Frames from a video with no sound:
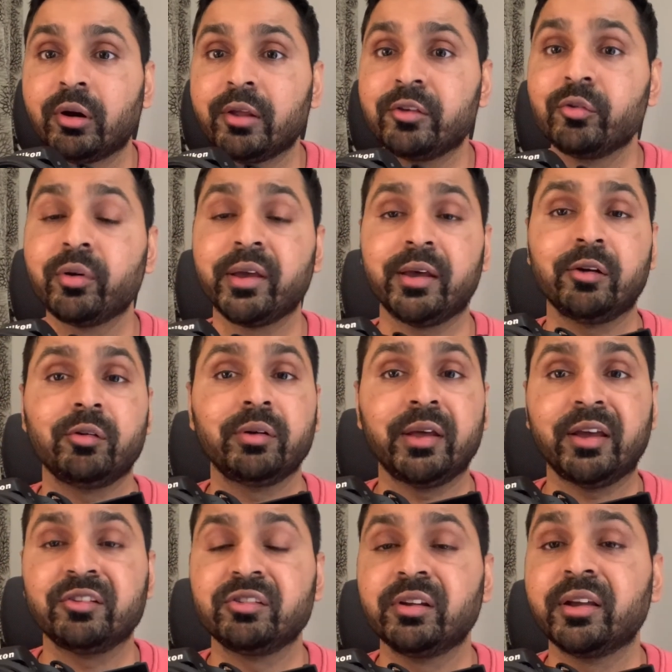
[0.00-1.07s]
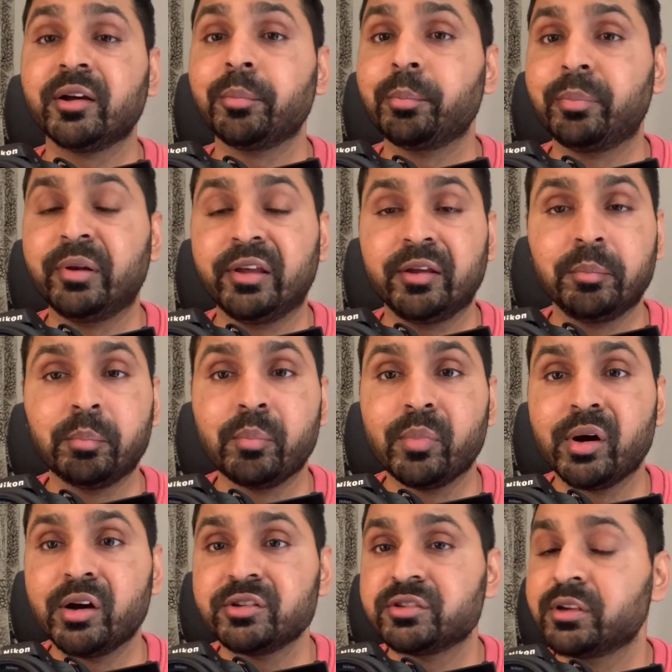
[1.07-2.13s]
you cannot actually complain
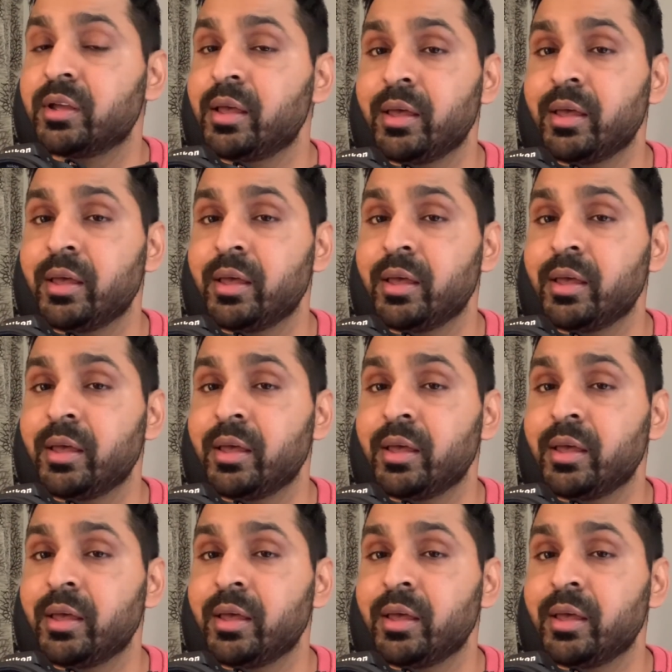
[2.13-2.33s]
much.